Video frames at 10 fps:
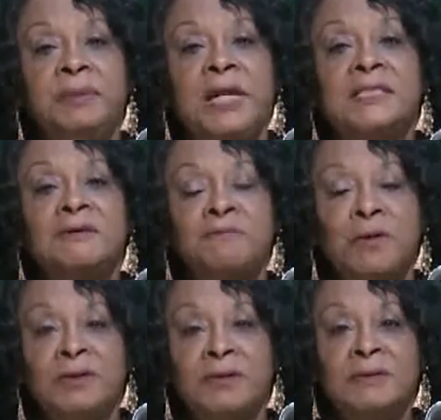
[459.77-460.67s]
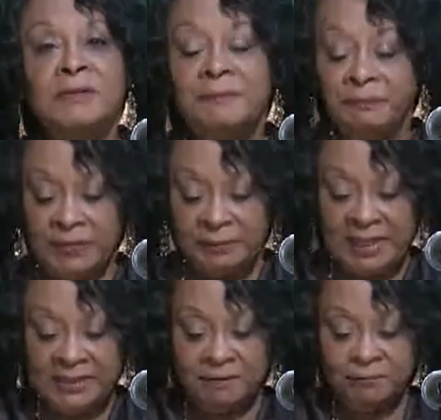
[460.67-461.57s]
pleasant words.
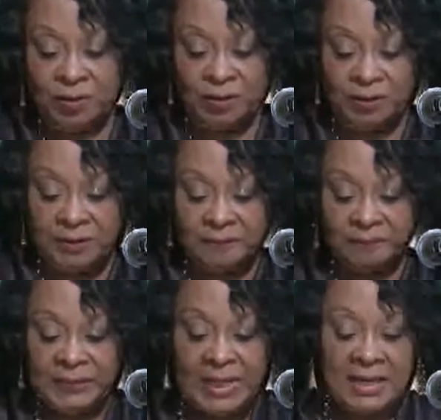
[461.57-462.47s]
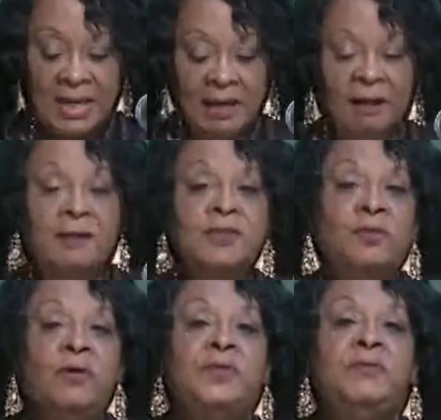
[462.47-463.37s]
Pleasant words. I
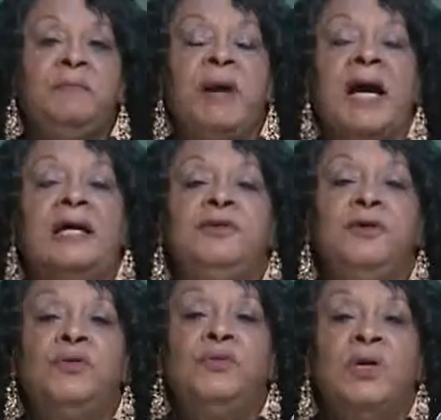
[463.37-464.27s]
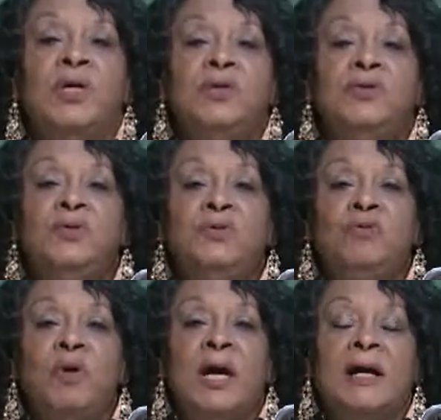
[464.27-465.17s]
also want to remind you
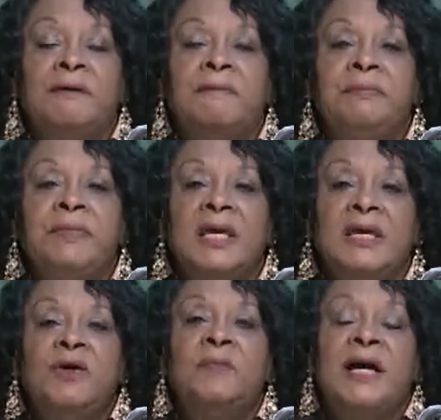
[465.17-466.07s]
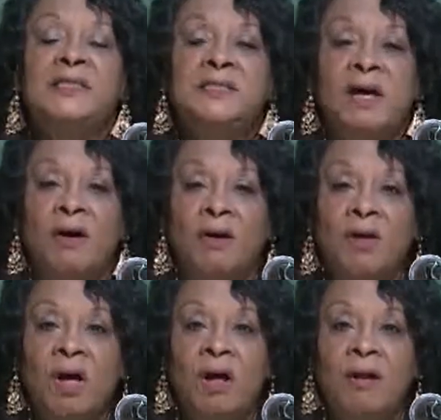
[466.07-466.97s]
to hear my
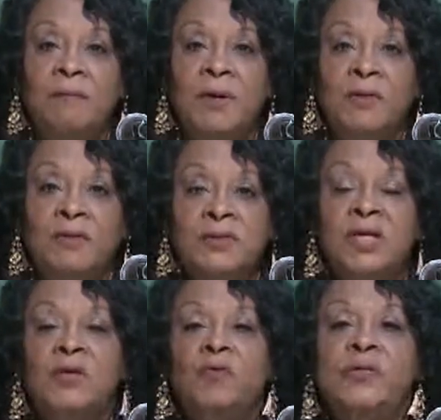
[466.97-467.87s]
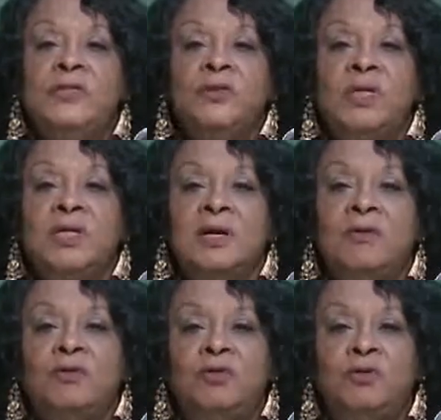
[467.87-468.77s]
song, Almost, which you can
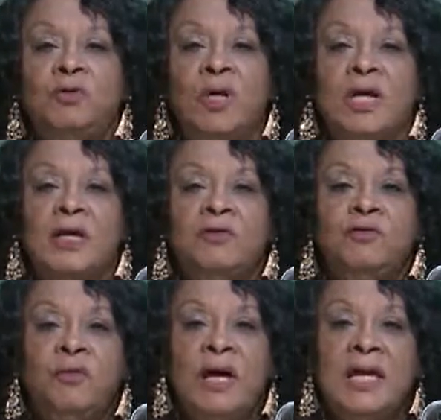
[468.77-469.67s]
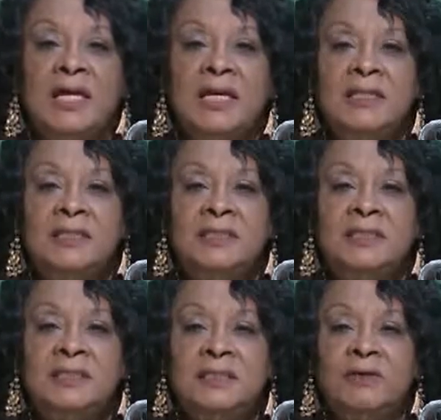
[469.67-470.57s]
go to
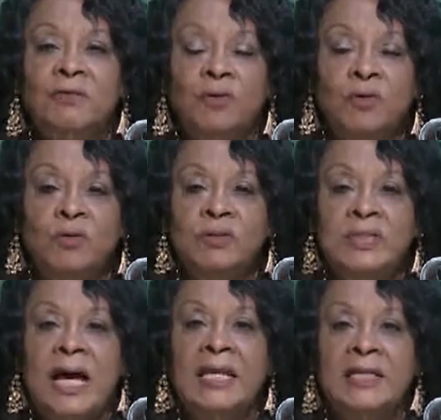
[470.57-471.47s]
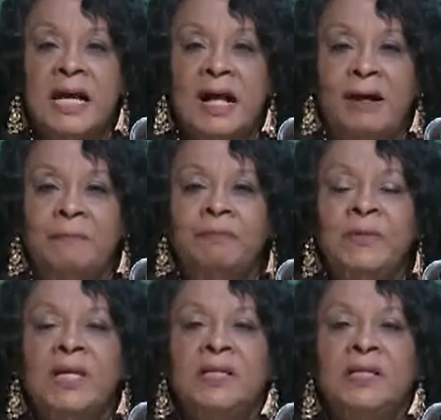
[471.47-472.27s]
treycruz.com,